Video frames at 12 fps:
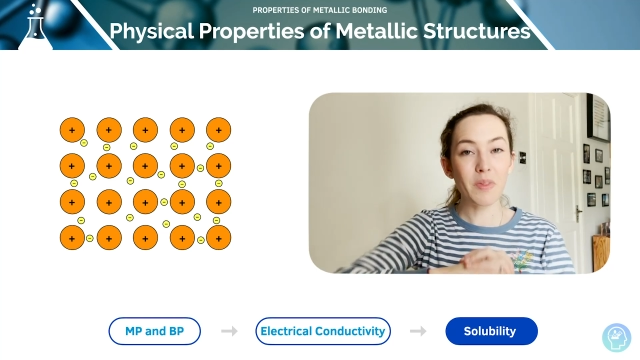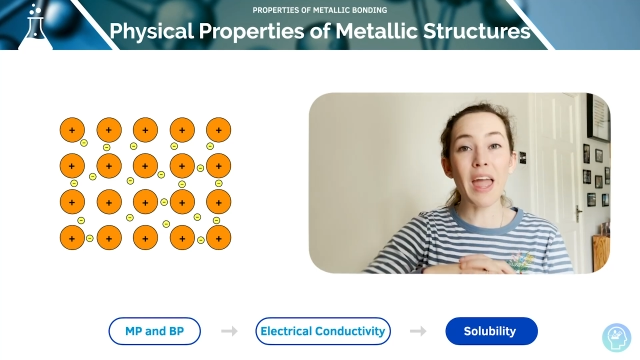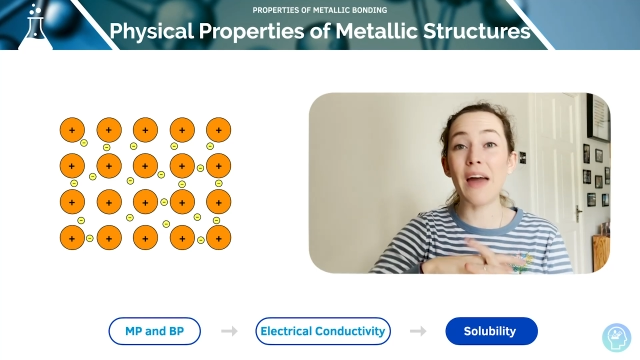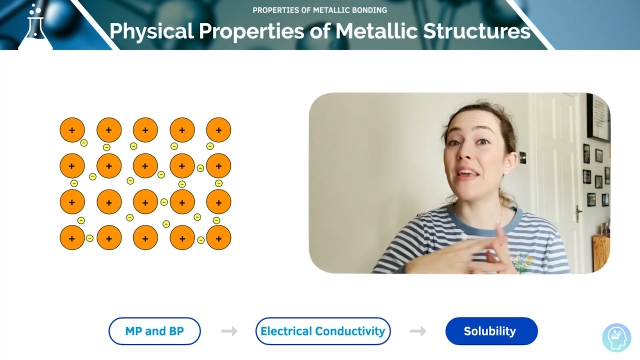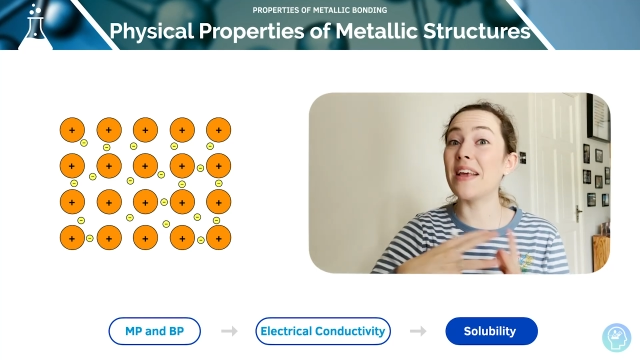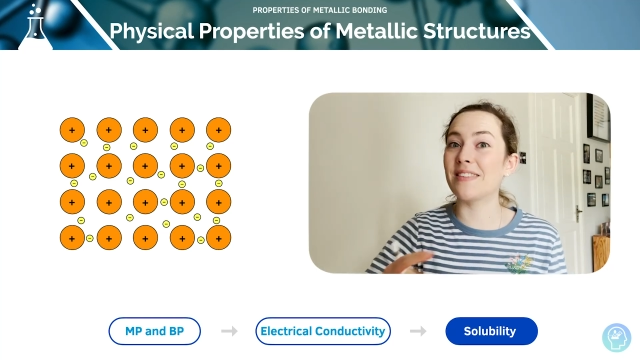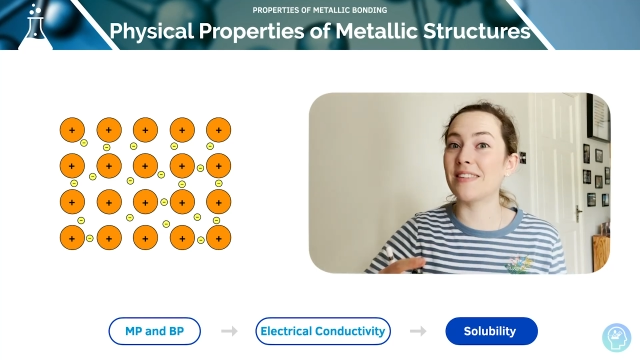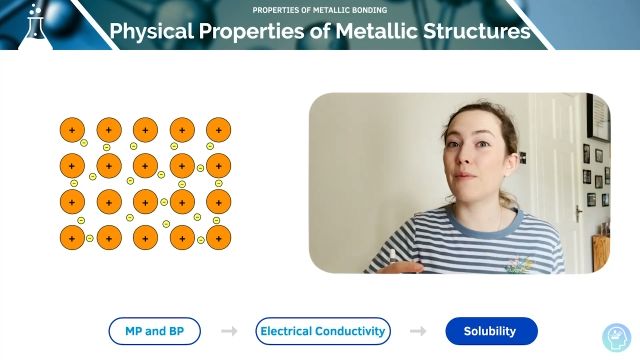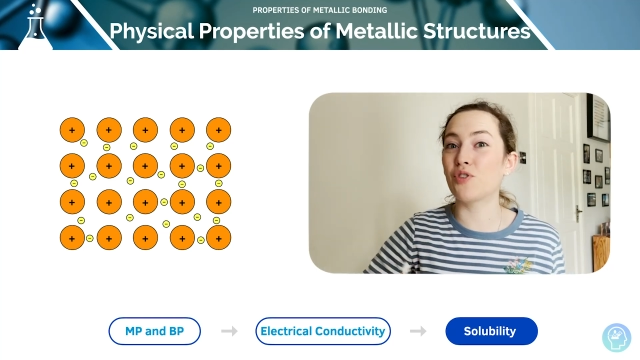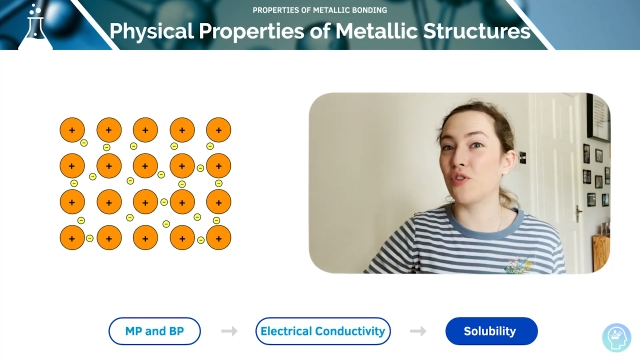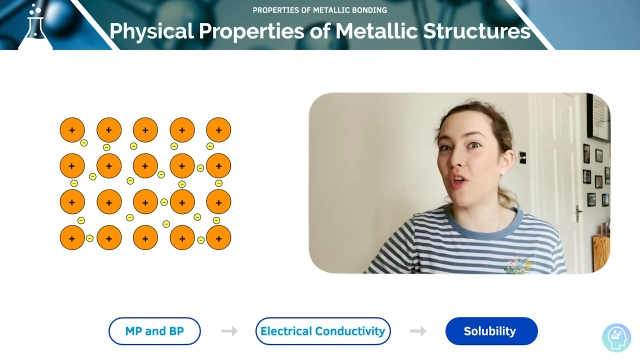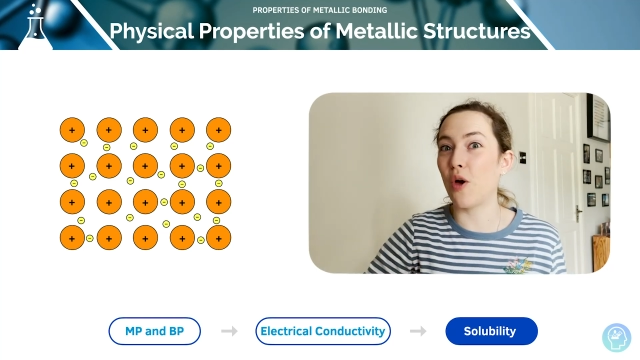And the
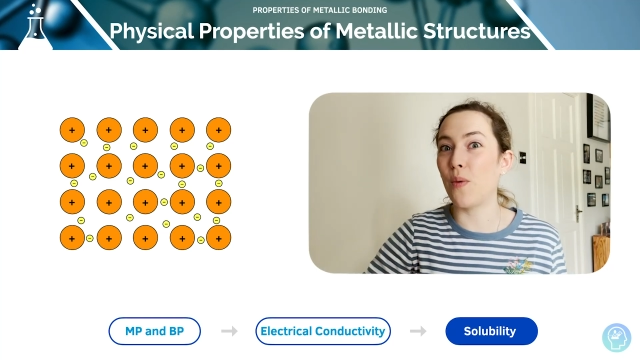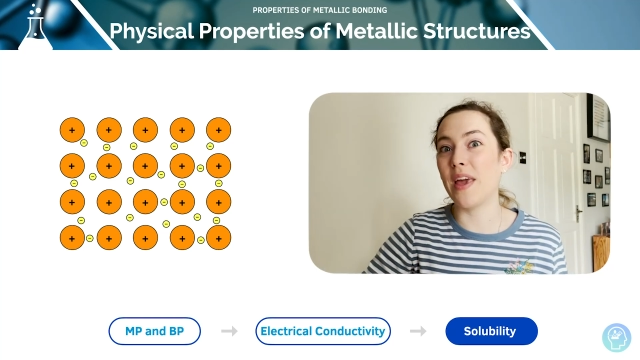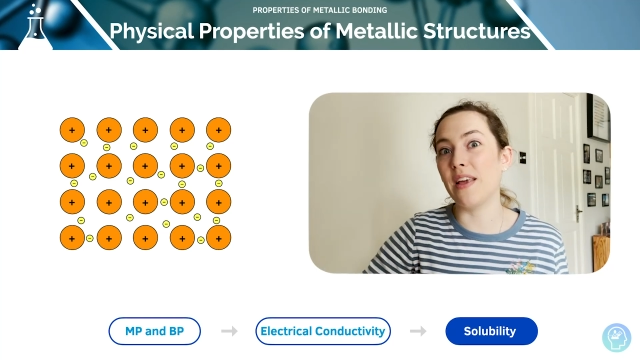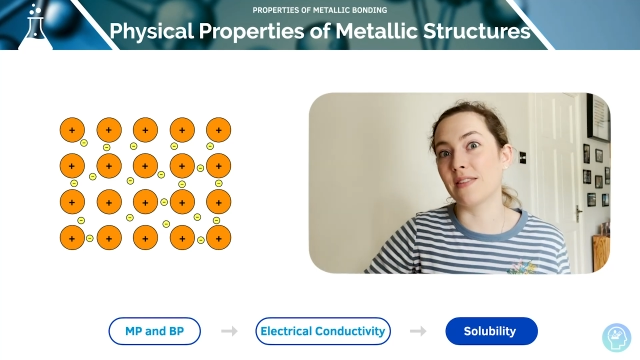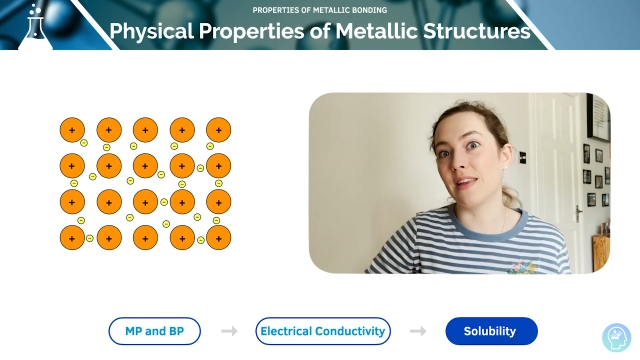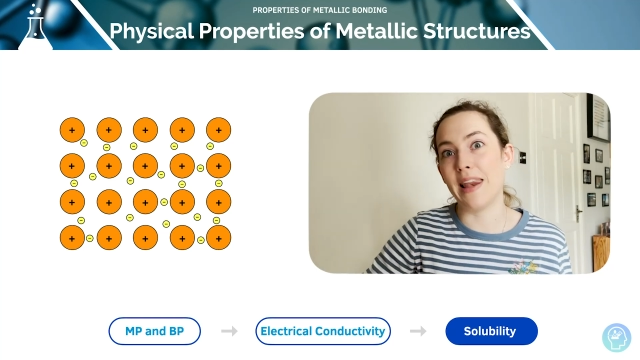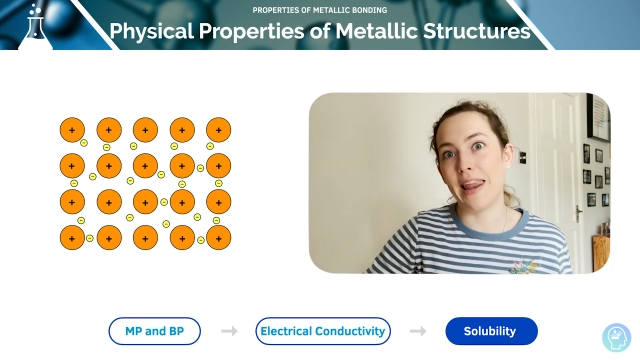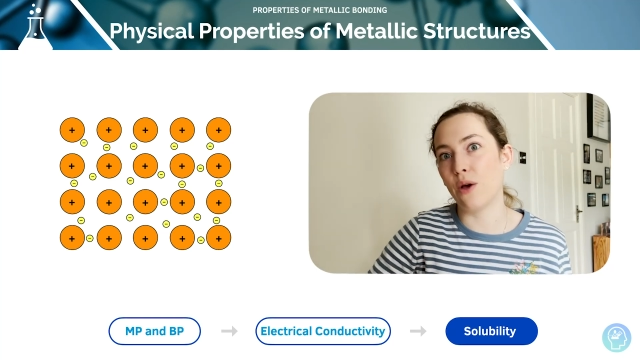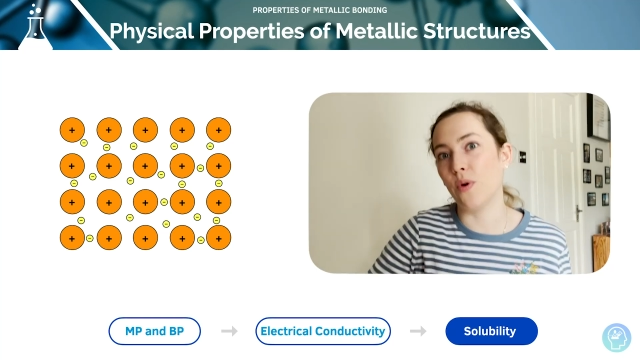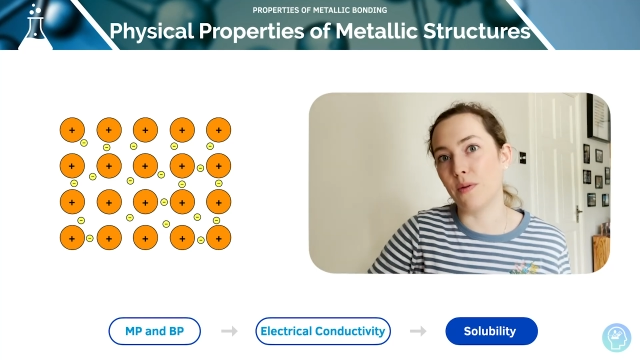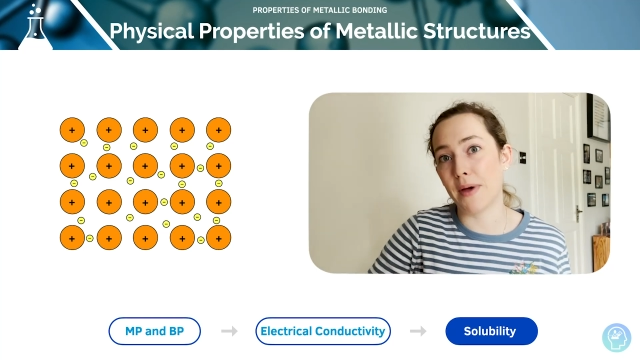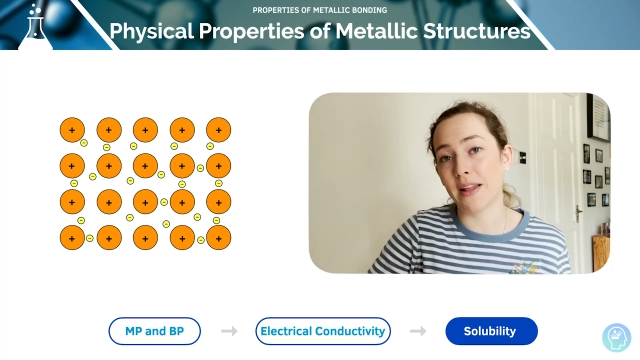exception, though, is
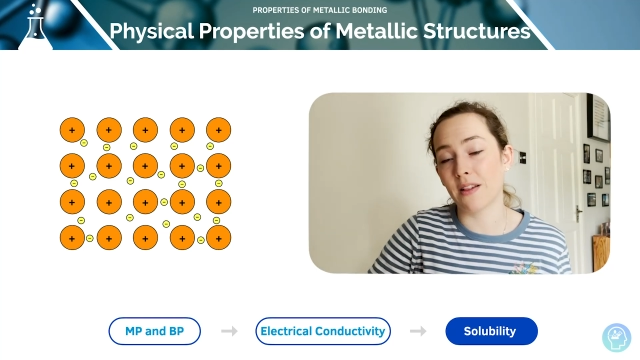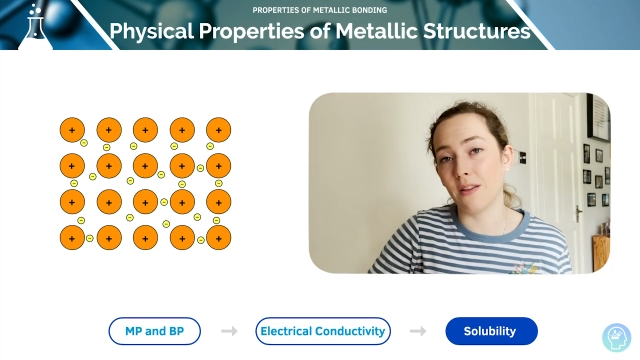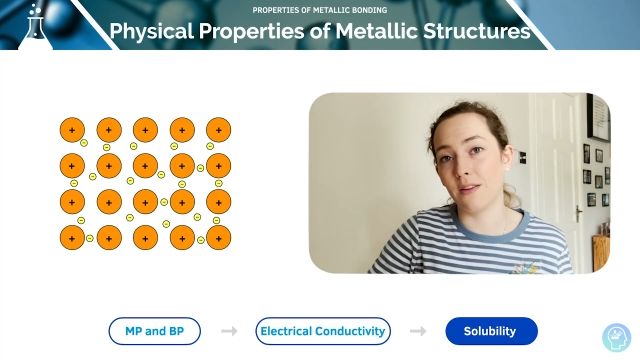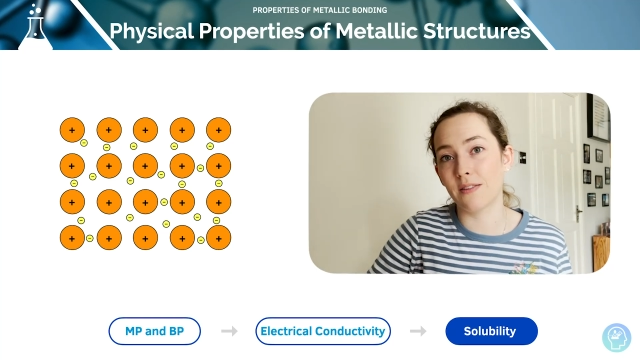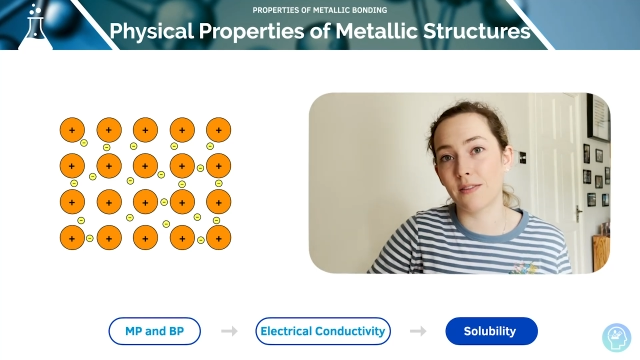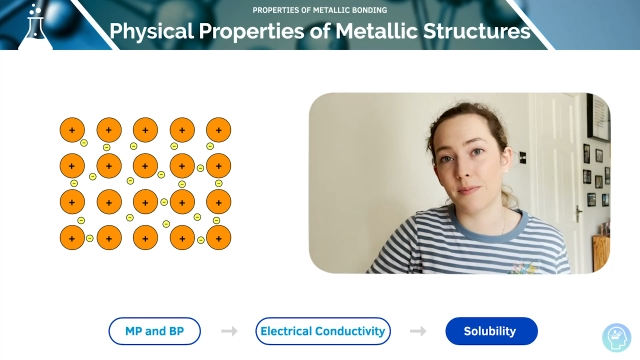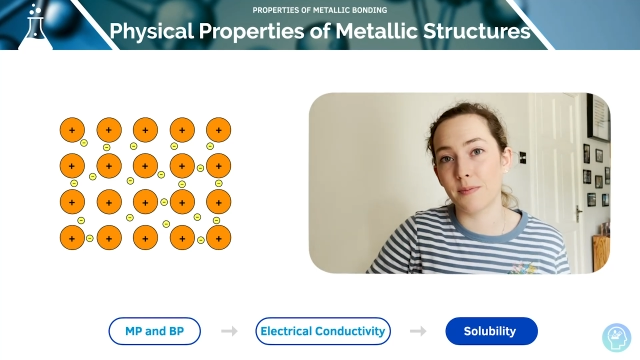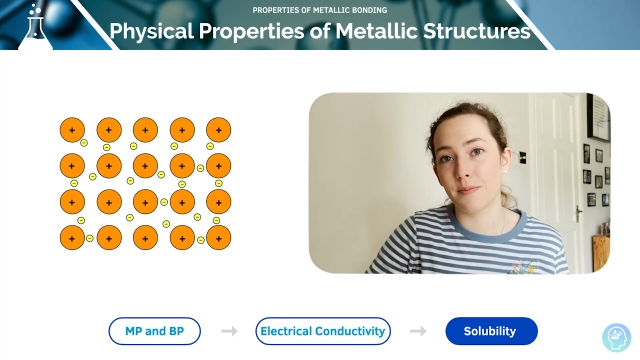liquid metals.